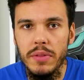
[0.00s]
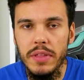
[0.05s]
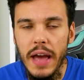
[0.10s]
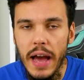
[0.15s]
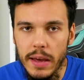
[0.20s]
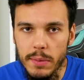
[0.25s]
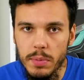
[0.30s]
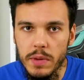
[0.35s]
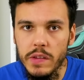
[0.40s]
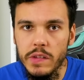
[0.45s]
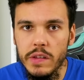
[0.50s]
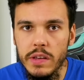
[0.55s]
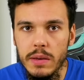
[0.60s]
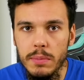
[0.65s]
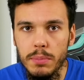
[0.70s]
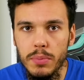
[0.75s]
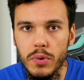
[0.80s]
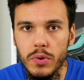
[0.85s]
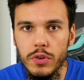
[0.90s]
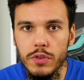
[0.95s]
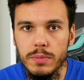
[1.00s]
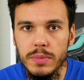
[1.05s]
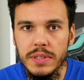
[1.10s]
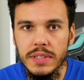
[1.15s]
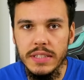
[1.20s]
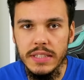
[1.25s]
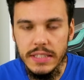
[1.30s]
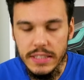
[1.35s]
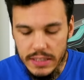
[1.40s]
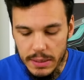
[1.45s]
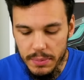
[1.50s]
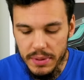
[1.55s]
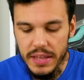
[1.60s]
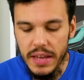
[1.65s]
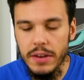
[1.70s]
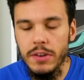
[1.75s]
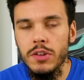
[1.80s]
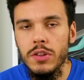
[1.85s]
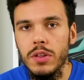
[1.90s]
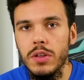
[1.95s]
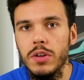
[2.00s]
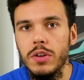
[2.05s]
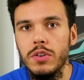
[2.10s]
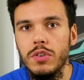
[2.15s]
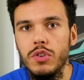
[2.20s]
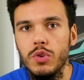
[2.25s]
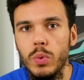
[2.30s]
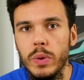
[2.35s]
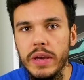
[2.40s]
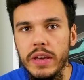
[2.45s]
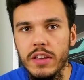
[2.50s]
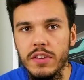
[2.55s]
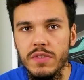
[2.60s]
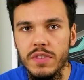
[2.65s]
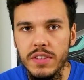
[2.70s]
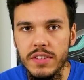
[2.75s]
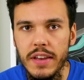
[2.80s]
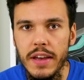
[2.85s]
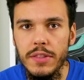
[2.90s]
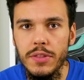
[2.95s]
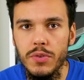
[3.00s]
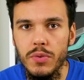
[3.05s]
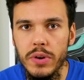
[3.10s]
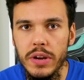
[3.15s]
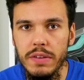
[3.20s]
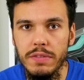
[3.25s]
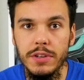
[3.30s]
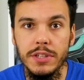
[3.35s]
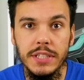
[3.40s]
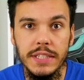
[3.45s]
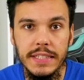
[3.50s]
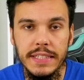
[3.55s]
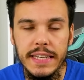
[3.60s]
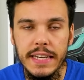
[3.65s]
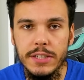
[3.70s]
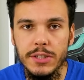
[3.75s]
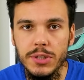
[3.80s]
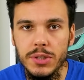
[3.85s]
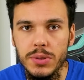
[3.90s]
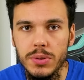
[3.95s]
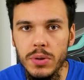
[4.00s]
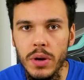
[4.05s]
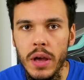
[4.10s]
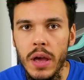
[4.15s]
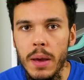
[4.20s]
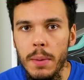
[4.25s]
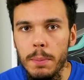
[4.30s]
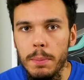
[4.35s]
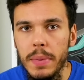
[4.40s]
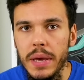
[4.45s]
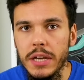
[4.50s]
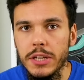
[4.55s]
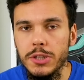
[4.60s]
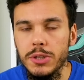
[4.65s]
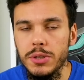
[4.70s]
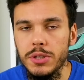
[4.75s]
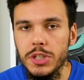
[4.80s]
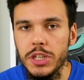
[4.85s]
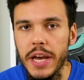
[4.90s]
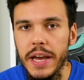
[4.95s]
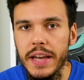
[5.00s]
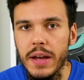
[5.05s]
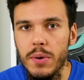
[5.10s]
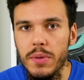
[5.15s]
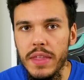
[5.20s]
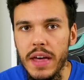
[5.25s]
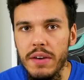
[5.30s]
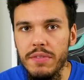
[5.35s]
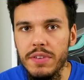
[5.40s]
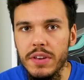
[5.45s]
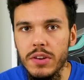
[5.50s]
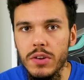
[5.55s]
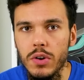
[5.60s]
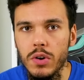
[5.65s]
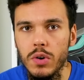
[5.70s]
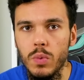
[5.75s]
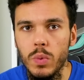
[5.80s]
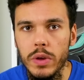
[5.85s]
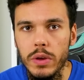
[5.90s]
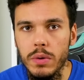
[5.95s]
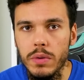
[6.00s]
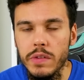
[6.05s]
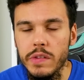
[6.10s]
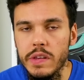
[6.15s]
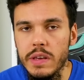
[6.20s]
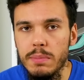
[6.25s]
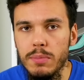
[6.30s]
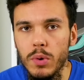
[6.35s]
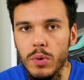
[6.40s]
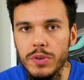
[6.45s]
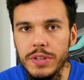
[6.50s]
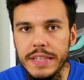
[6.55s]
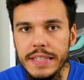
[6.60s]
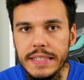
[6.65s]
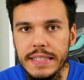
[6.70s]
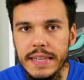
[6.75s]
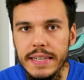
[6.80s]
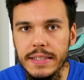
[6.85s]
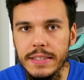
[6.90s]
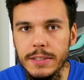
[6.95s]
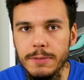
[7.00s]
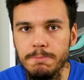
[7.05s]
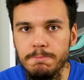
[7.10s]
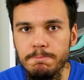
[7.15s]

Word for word: the IPC improvements and some of the under the hood tweaks for Zen 3 versus Zen 2, make sure you check out that video where you can see more details.